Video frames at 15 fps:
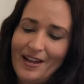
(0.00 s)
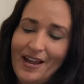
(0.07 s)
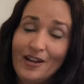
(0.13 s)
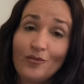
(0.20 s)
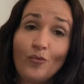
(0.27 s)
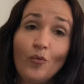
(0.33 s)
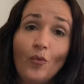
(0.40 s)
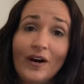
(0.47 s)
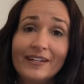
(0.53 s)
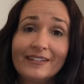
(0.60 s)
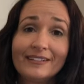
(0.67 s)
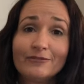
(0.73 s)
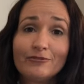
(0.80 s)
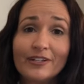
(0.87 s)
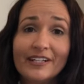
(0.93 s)
and
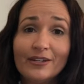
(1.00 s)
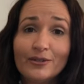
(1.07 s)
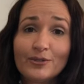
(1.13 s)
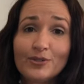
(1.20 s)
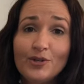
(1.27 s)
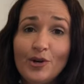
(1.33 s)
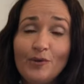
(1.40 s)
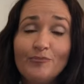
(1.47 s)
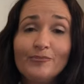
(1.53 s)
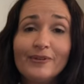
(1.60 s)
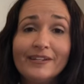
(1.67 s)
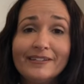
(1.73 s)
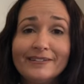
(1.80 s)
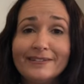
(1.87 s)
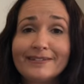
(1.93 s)
one ring on top
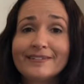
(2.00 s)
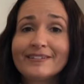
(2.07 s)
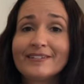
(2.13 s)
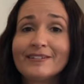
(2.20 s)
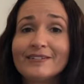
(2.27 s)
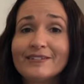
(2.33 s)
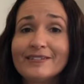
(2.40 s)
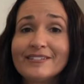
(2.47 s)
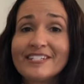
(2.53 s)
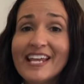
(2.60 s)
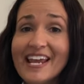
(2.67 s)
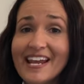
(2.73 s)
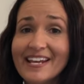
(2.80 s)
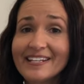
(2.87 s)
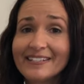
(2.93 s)
is
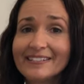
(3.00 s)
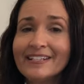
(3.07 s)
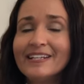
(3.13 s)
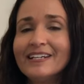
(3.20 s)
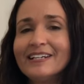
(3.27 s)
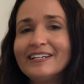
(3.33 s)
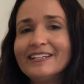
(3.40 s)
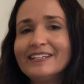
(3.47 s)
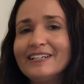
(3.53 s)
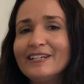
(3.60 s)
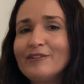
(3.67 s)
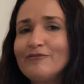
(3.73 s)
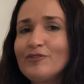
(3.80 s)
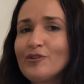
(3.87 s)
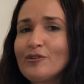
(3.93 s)
10.
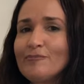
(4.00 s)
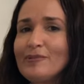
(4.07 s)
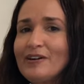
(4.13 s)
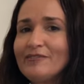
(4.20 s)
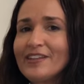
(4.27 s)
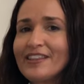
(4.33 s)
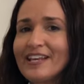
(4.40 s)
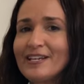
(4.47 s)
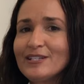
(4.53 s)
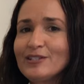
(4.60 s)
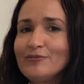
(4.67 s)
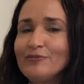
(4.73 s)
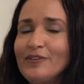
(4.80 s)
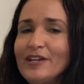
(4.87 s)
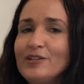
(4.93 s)
If you're above
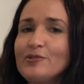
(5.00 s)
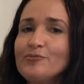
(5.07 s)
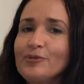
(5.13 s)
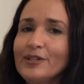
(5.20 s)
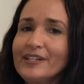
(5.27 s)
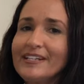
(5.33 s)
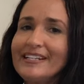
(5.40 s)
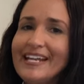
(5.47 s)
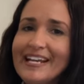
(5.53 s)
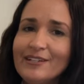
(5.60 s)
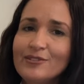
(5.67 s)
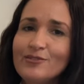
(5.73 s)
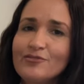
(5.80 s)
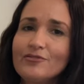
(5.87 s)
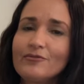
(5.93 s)
1,000 feet, you put an
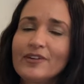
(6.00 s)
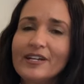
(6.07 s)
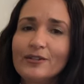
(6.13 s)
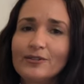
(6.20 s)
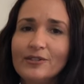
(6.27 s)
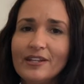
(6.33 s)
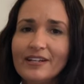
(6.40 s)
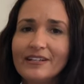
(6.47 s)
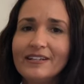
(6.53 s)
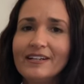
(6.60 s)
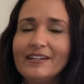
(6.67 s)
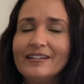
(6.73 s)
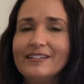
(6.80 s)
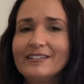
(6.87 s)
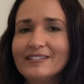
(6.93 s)
extra ring on that
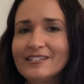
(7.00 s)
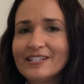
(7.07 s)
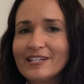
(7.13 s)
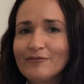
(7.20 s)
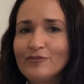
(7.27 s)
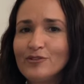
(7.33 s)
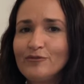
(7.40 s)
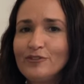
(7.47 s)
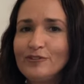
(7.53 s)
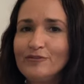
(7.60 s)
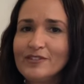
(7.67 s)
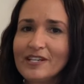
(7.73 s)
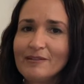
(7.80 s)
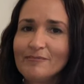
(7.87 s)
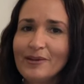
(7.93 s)
to give you
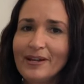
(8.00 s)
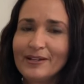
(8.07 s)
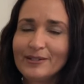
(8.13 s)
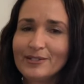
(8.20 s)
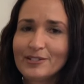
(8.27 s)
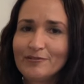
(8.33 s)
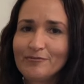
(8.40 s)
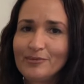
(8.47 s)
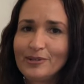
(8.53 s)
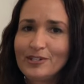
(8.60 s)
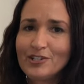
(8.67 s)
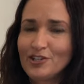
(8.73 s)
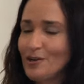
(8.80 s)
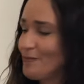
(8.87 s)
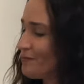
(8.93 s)
15 pounds of
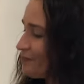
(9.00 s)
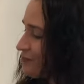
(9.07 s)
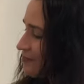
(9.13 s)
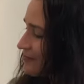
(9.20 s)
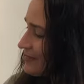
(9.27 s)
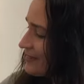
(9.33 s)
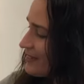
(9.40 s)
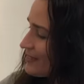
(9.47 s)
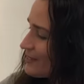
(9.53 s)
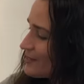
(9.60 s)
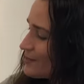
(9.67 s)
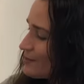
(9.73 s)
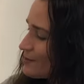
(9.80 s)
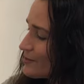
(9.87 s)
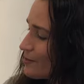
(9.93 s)
pressure.
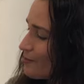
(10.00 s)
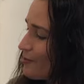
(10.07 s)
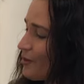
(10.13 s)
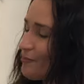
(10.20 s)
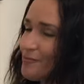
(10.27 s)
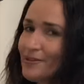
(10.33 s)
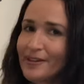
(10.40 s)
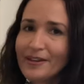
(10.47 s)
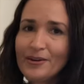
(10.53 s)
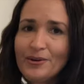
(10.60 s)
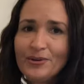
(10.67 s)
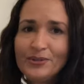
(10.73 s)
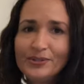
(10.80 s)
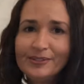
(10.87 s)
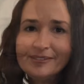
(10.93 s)
So pop that
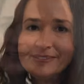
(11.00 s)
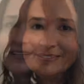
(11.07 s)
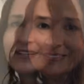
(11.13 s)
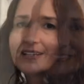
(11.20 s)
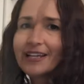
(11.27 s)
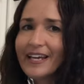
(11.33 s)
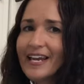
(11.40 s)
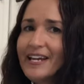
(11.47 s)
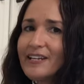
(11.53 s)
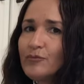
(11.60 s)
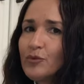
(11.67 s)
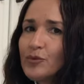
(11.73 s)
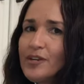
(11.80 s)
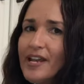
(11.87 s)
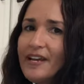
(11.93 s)
on. The
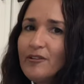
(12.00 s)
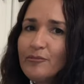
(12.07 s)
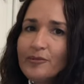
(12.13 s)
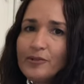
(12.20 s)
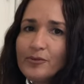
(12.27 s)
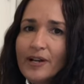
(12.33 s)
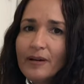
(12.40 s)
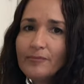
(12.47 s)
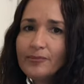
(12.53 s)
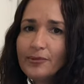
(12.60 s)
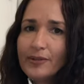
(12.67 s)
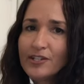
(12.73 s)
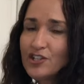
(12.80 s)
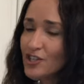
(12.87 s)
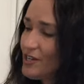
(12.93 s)
canner will now build up
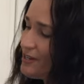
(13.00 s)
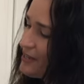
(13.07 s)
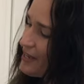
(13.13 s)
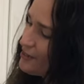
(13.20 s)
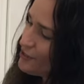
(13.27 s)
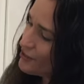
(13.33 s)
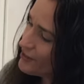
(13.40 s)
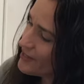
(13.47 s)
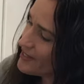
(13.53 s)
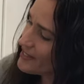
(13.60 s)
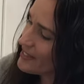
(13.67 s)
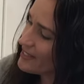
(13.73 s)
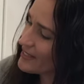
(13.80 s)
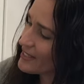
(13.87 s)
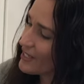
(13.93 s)
pressure and you can
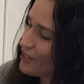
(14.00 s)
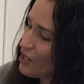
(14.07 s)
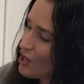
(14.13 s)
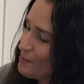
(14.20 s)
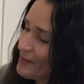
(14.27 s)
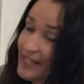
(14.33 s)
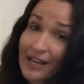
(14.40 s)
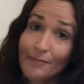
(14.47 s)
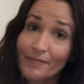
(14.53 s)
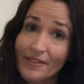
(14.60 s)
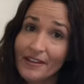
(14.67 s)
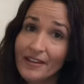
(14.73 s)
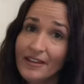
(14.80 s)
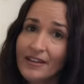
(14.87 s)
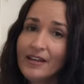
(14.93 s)
see it's climbing
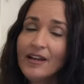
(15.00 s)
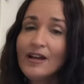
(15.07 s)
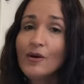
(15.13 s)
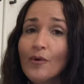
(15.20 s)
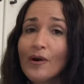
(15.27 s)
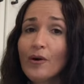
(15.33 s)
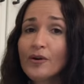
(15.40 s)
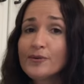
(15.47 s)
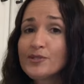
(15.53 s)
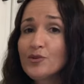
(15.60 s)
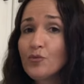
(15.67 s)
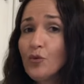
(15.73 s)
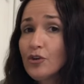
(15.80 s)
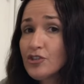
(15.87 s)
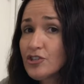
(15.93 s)
up there. We're going
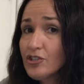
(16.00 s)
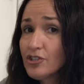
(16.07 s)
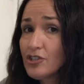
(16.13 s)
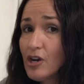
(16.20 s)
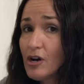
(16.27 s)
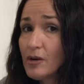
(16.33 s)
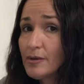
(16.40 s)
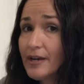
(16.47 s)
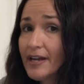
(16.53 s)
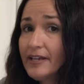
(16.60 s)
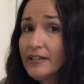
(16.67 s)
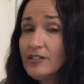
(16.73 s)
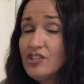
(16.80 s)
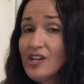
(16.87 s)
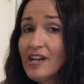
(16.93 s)
to watch the dial
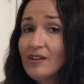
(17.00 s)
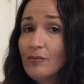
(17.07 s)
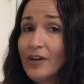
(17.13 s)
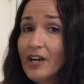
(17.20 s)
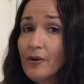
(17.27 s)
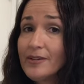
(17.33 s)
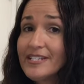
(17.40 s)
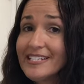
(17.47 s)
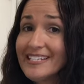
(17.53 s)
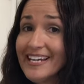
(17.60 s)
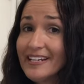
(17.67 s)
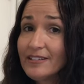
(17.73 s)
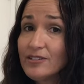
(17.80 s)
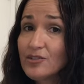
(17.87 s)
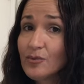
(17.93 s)
gauge and we're going to
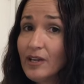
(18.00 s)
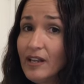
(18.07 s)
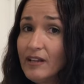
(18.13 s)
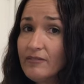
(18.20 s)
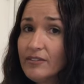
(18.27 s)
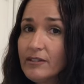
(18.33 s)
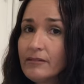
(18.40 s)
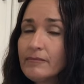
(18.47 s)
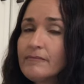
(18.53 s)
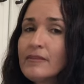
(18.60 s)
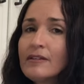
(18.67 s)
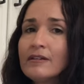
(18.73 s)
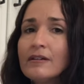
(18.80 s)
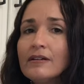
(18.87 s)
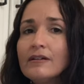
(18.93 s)
get it to 11
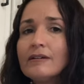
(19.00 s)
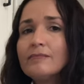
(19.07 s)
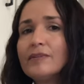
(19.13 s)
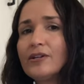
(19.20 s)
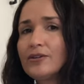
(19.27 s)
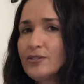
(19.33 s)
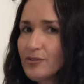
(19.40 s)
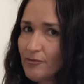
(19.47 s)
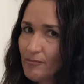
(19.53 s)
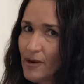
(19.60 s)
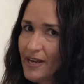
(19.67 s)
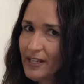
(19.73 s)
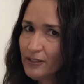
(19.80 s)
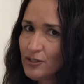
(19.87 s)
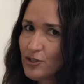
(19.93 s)
because of
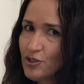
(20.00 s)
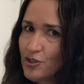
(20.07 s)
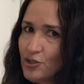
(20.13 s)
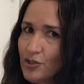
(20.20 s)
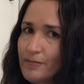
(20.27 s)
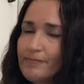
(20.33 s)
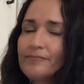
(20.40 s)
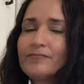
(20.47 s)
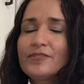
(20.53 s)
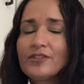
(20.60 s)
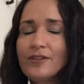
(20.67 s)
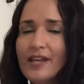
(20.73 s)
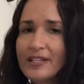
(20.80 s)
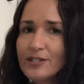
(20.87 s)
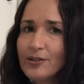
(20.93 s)
my altitude.
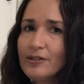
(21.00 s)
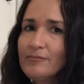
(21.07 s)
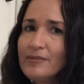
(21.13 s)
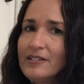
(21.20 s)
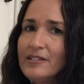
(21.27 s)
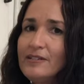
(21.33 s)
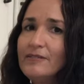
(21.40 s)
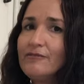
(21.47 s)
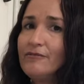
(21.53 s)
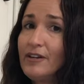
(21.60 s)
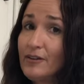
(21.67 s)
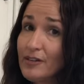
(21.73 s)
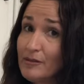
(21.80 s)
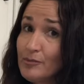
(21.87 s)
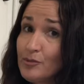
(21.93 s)
So that's going to be
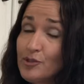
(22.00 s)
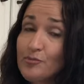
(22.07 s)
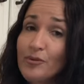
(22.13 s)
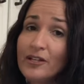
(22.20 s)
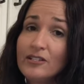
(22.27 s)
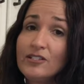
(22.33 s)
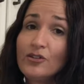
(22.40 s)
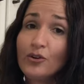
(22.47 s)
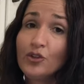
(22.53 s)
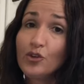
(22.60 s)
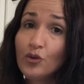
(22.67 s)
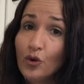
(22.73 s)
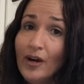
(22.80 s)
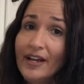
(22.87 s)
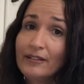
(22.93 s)
variable depending
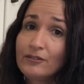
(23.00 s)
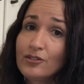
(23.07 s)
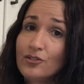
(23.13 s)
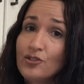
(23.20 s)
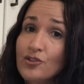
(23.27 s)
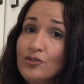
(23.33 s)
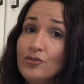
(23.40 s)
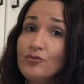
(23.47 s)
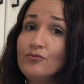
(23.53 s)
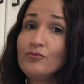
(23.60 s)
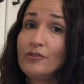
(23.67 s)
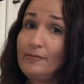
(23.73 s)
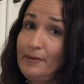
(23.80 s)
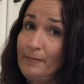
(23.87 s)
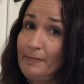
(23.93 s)
on your altitude,
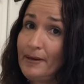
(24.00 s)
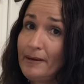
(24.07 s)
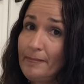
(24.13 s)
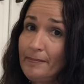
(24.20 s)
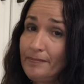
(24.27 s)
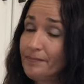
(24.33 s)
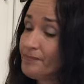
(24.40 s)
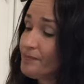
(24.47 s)
remember.